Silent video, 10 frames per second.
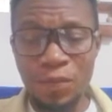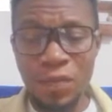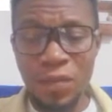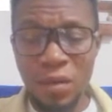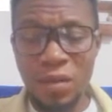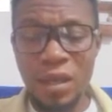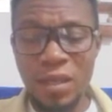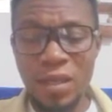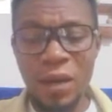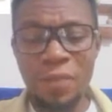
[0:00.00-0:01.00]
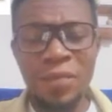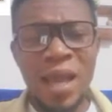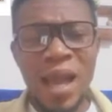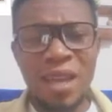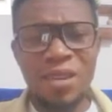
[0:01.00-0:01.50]
Do you get it now?
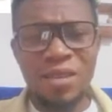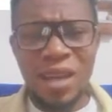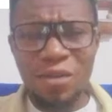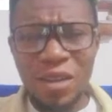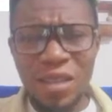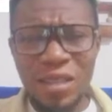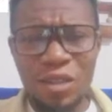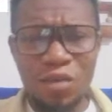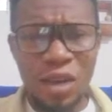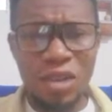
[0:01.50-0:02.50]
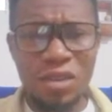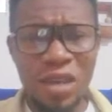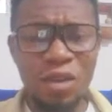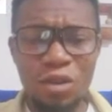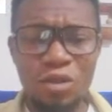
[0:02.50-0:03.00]
Another reasons why you
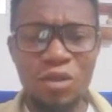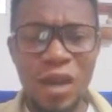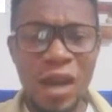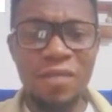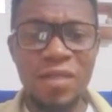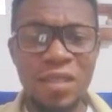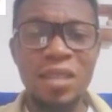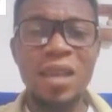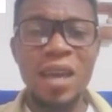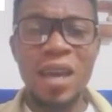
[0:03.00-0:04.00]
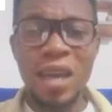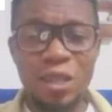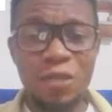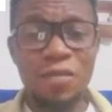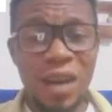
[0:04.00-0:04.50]
can also have this
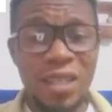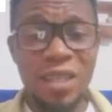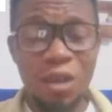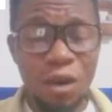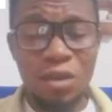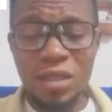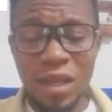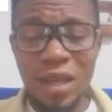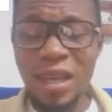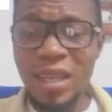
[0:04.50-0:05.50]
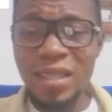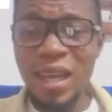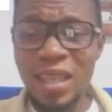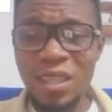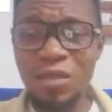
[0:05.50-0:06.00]
esophageal ulcer is
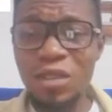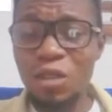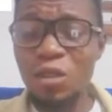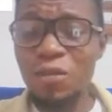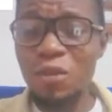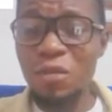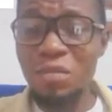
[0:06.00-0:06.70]
as a result of some